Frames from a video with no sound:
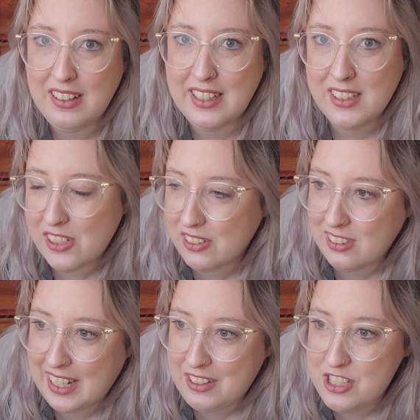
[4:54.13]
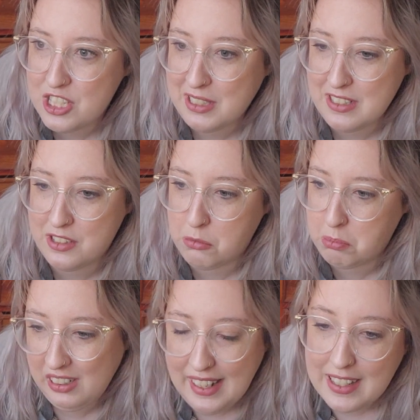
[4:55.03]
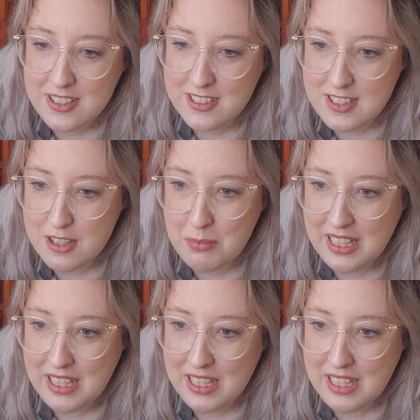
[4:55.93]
Like the collect, just because they're plants doesn't